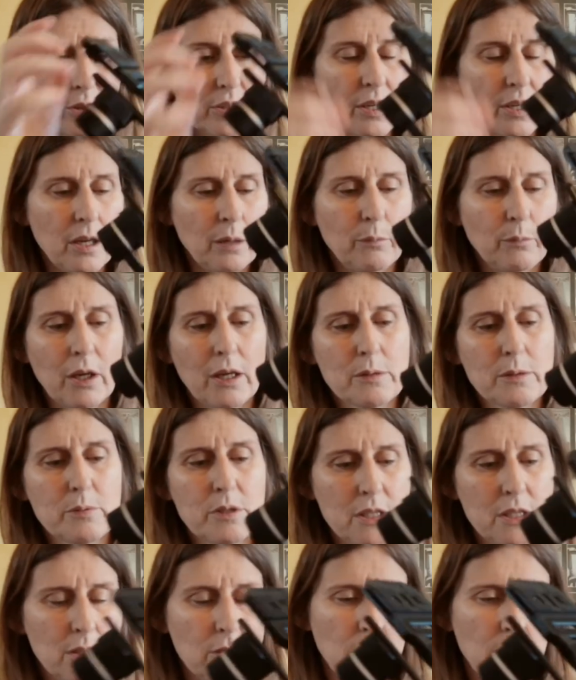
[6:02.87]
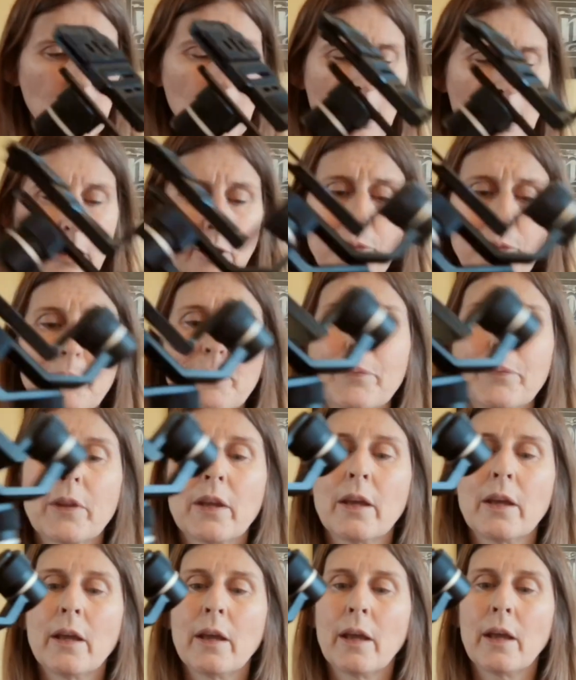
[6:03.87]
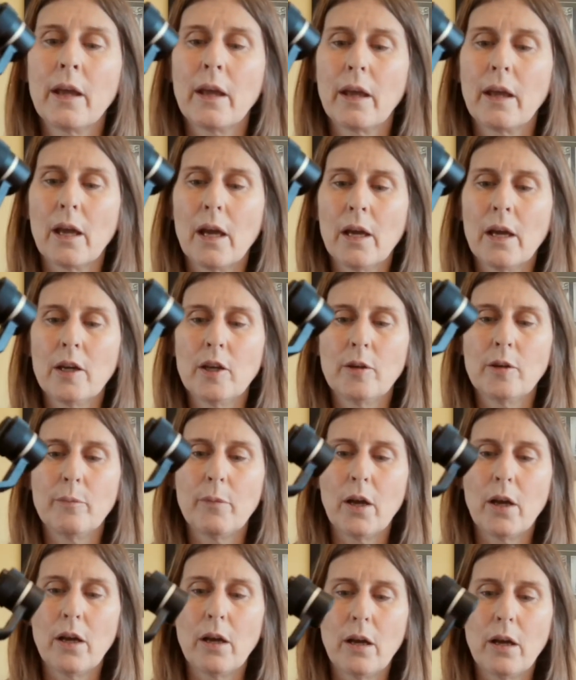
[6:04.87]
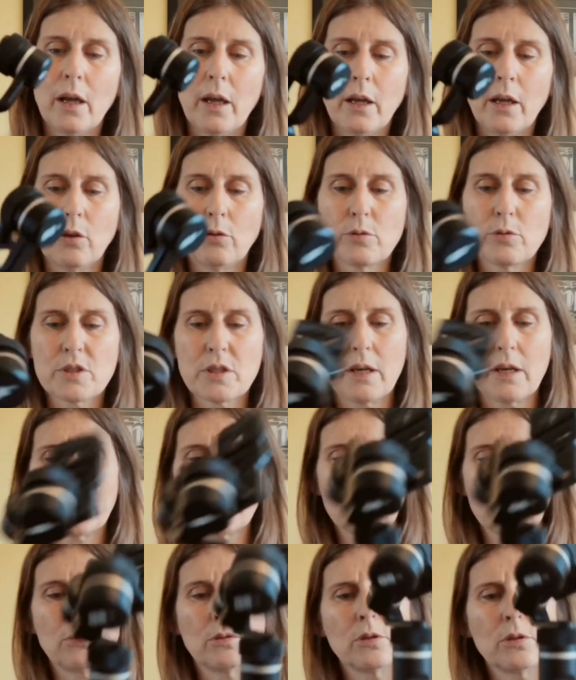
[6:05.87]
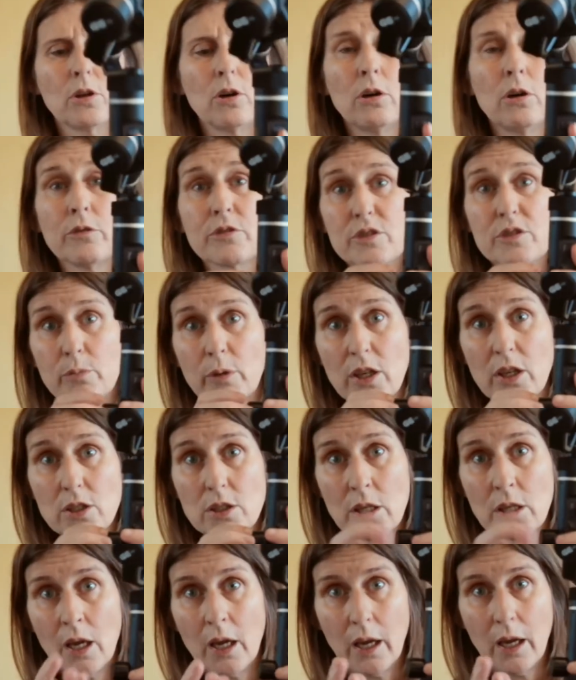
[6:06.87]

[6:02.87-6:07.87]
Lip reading: time lapses on here. It also has an on off switch.